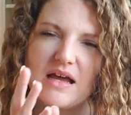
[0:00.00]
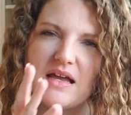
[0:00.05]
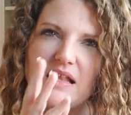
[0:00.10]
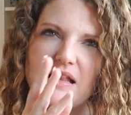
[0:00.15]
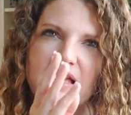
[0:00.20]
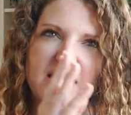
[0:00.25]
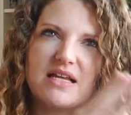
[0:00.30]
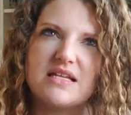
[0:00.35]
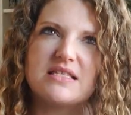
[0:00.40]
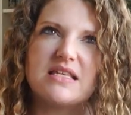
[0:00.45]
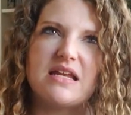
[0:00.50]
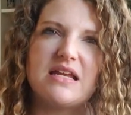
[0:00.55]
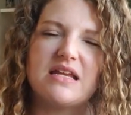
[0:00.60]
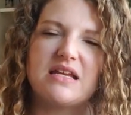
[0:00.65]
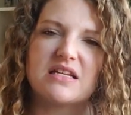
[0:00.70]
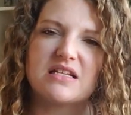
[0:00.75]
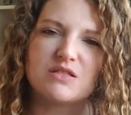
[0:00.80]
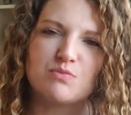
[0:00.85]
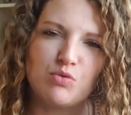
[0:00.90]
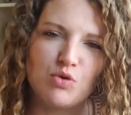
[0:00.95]
Like I said, it
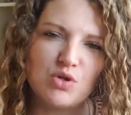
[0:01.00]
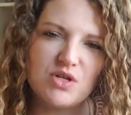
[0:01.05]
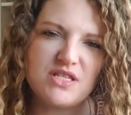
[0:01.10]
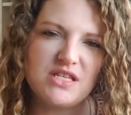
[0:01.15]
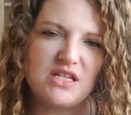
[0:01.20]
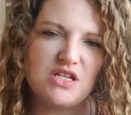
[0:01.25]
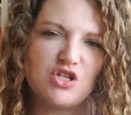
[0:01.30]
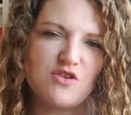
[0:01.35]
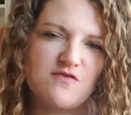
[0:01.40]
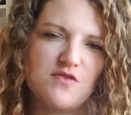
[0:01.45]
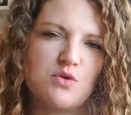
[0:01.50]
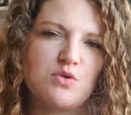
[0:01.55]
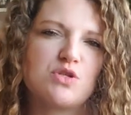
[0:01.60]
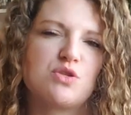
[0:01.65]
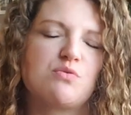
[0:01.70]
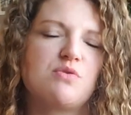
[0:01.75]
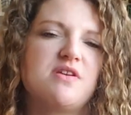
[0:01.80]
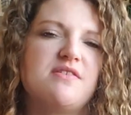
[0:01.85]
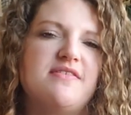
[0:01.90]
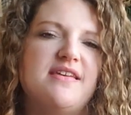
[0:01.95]
explores each of those
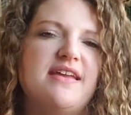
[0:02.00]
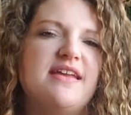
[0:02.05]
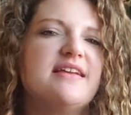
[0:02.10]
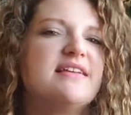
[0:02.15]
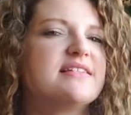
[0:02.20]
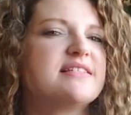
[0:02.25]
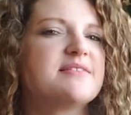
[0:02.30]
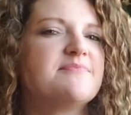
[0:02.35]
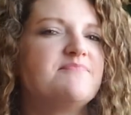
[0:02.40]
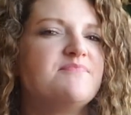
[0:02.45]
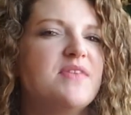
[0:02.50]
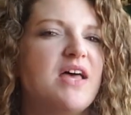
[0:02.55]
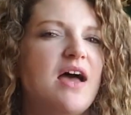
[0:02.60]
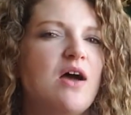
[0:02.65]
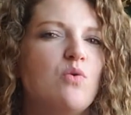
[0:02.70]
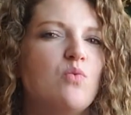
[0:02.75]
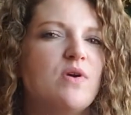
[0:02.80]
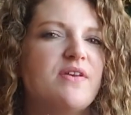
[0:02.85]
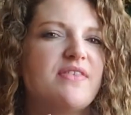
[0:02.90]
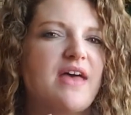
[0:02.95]
three things
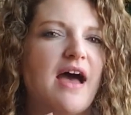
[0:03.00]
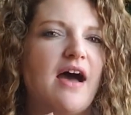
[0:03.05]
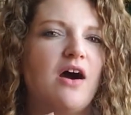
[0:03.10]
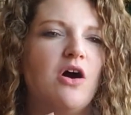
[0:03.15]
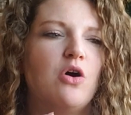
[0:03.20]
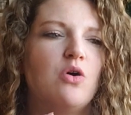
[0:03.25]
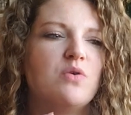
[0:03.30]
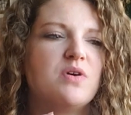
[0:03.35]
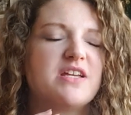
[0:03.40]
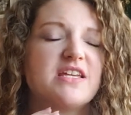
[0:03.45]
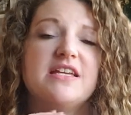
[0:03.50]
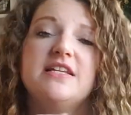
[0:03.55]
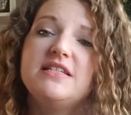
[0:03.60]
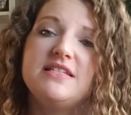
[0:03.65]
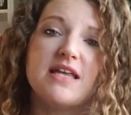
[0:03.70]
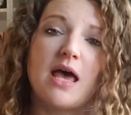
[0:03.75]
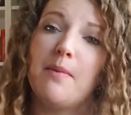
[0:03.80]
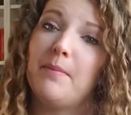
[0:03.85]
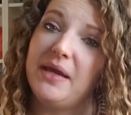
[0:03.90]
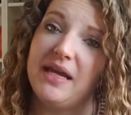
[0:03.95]
without
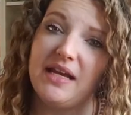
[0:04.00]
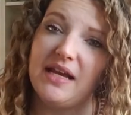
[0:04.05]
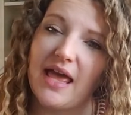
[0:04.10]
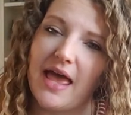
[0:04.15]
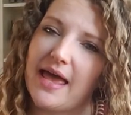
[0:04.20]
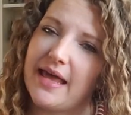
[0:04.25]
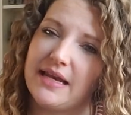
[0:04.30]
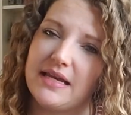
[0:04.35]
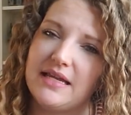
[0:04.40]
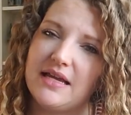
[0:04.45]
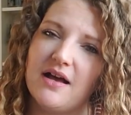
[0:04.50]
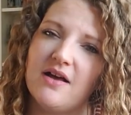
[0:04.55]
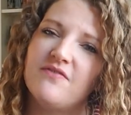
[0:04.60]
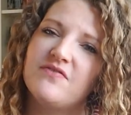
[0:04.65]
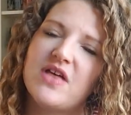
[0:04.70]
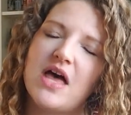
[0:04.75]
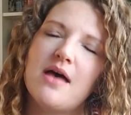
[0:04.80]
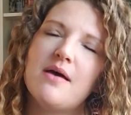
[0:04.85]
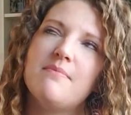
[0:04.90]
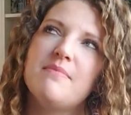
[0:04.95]
condemning any of
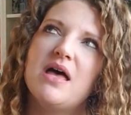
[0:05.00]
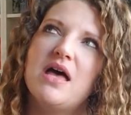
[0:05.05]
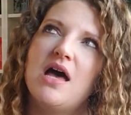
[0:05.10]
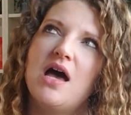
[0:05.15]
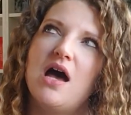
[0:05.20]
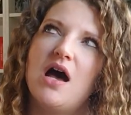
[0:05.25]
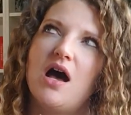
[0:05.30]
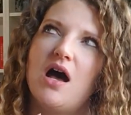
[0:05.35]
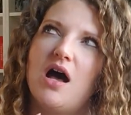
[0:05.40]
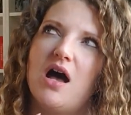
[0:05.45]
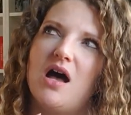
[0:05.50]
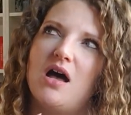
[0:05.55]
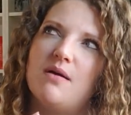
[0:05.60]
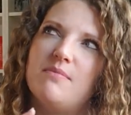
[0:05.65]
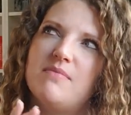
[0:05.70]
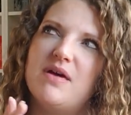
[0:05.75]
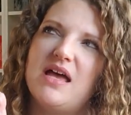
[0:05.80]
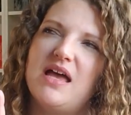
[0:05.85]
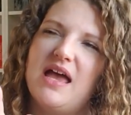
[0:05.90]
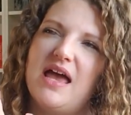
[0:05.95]
them.
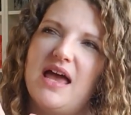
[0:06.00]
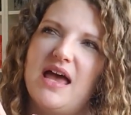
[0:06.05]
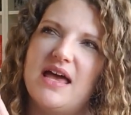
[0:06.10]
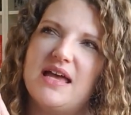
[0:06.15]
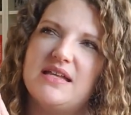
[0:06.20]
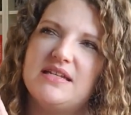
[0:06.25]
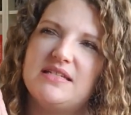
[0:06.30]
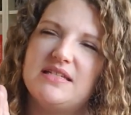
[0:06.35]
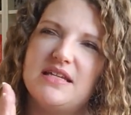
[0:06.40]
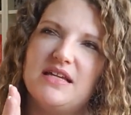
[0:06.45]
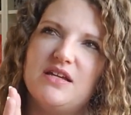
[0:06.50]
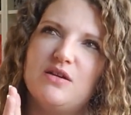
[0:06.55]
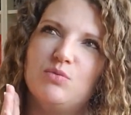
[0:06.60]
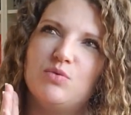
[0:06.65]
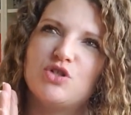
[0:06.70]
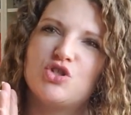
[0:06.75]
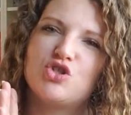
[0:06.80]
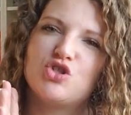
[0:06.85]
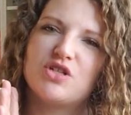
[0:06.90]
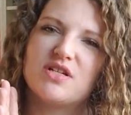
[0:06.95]
And it
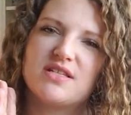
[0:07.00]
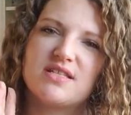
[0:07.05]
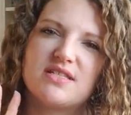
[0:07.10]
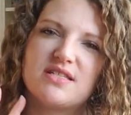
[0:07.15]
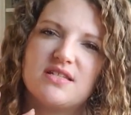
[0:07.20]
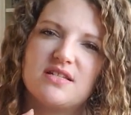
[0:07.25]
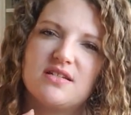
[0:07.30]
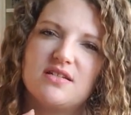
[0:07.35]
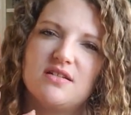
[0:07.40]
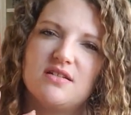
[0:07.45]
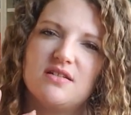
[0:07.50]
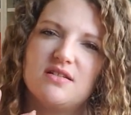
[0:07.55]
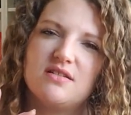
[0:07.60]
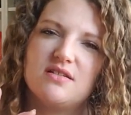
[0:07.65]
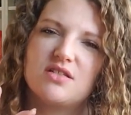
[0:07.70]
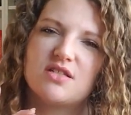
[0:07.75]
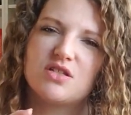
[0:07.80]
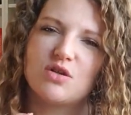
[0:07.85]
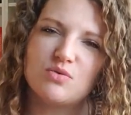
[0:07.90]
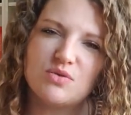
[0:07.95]
was just
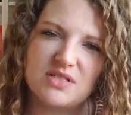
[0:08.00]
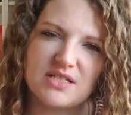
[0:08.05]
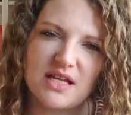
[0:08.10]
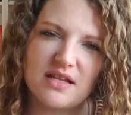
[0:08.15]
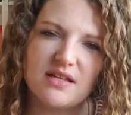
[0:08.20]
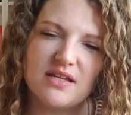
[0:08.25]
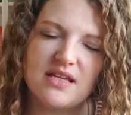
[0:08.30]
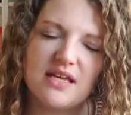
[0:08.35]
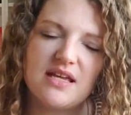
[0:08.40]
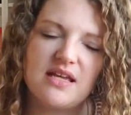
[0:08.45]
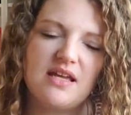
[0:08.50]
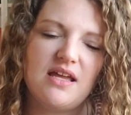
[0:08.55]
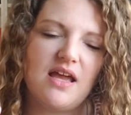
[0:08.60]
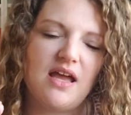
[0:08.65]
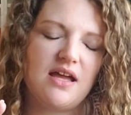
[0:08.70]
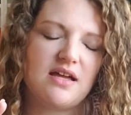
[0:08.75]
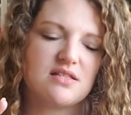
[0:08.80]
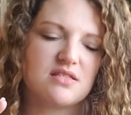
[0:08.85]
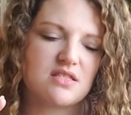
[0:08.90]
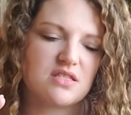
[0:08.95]
so delicate
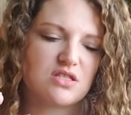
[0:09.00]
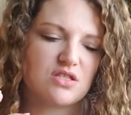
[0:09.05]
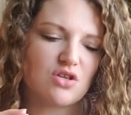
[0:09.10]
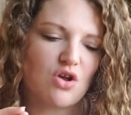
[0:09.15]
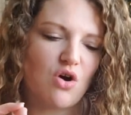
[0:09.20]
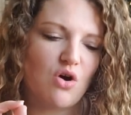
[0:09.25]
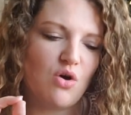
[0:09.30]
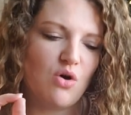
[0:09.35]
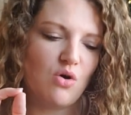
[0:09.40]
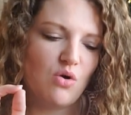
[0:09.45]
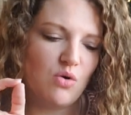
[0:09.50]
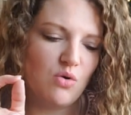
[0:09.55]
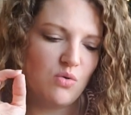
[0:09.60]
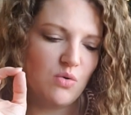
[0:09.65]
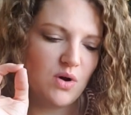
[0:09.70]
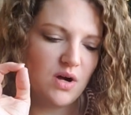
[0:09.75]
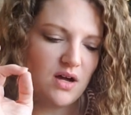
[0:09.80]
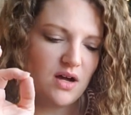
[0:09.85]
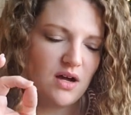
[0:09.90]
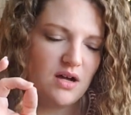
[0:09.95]
and
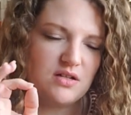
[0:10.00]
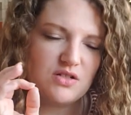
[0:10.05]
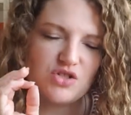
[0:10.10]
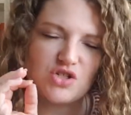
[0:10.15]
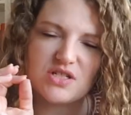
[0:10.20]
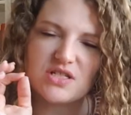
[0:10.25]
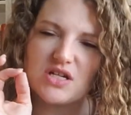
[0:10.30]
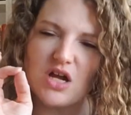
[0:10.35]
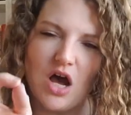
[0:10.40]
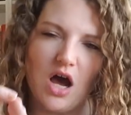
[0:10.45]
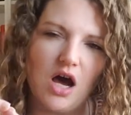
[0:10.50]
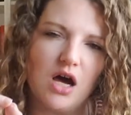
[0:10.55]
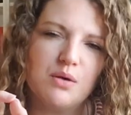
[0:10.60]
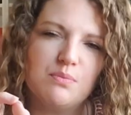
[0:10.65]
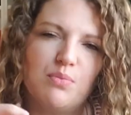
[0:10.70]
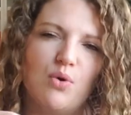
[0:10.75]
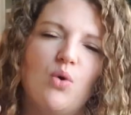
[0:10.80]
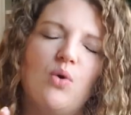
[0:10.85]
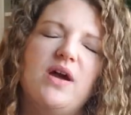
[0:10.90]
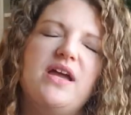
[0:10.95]
so just on
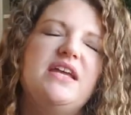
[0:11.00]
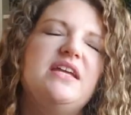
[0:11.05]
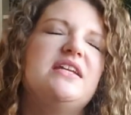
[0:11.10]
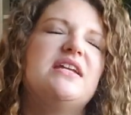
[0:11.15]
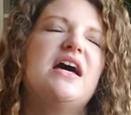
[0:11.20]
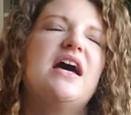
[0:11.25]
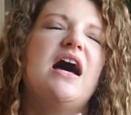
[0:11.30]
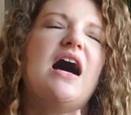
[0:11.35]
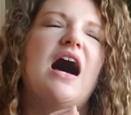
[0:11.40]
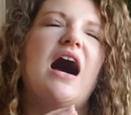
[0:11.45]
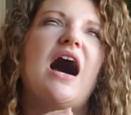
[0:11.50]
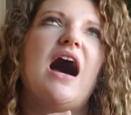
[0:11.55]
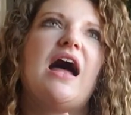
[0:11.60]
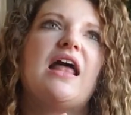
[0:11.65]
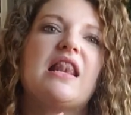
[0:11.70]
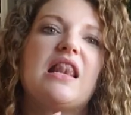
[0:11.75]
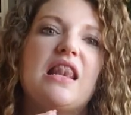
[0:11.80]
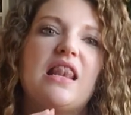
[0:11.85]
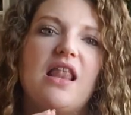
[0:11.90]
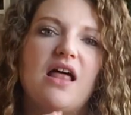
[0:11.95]
point. I
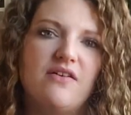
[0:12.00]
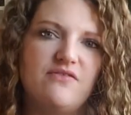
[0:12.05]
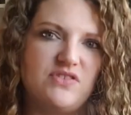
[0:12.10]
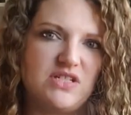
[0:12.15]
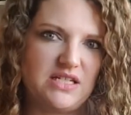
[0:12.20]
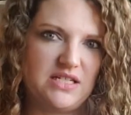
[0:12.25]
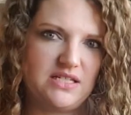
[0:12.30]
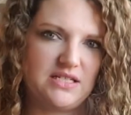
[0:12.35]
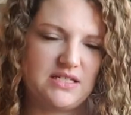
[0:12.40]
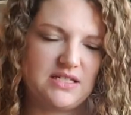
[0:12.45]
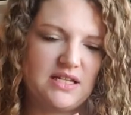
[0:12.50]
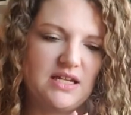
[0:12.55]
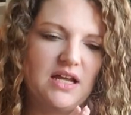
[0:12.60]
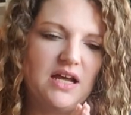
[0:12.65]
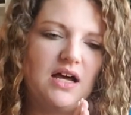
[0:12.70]
loved it.